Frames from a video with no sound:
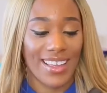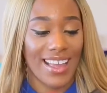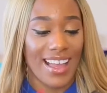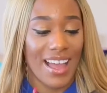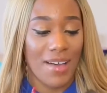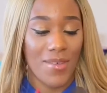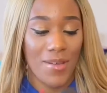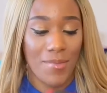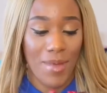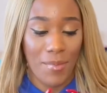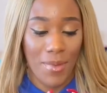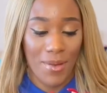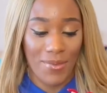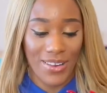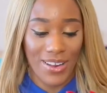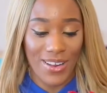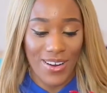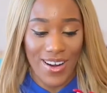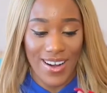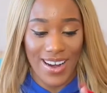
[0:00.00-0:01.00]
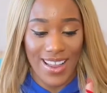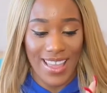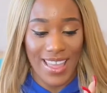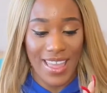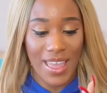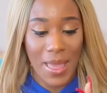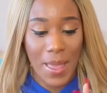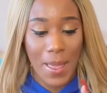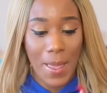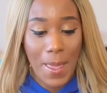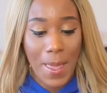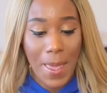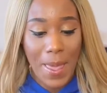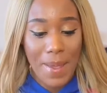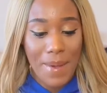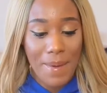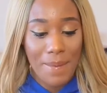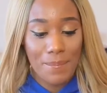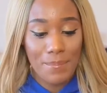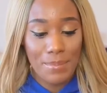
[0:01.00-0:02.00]
I gotta put my memory card in.
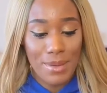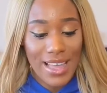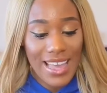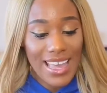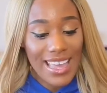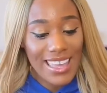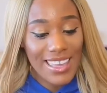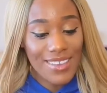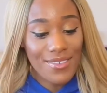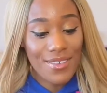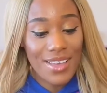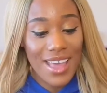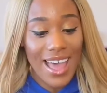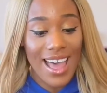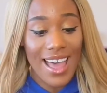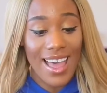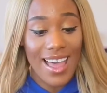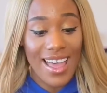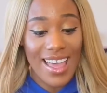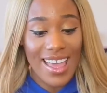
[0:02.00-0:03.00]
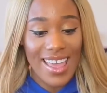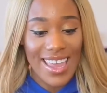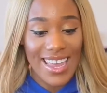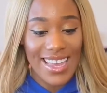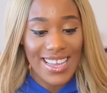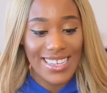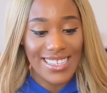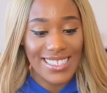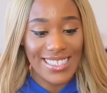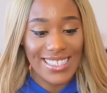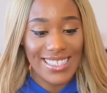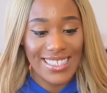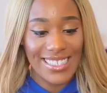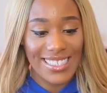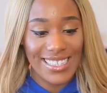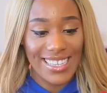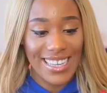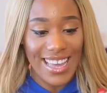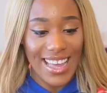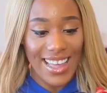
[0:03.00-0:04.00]
But you guys,
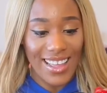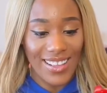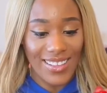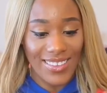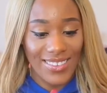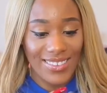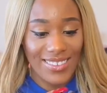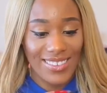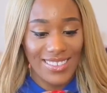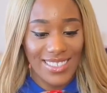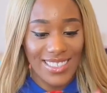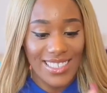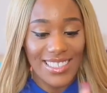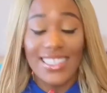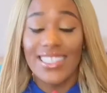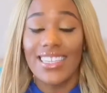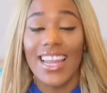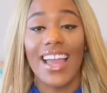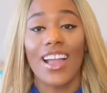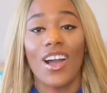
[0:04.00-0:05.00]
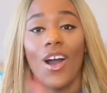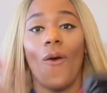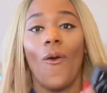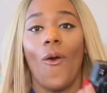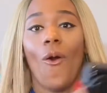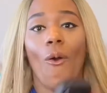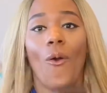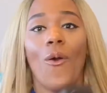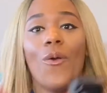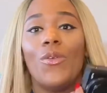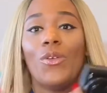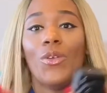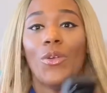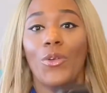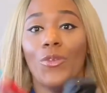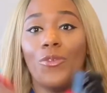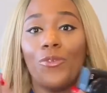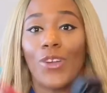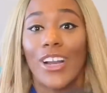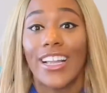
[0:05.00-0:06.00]
yo, this is like a whole new
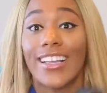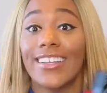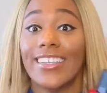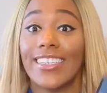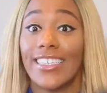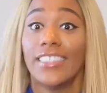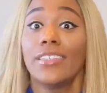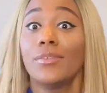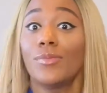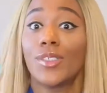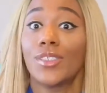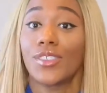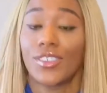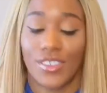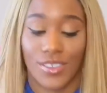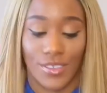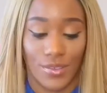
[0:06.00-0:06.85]
freaking camera.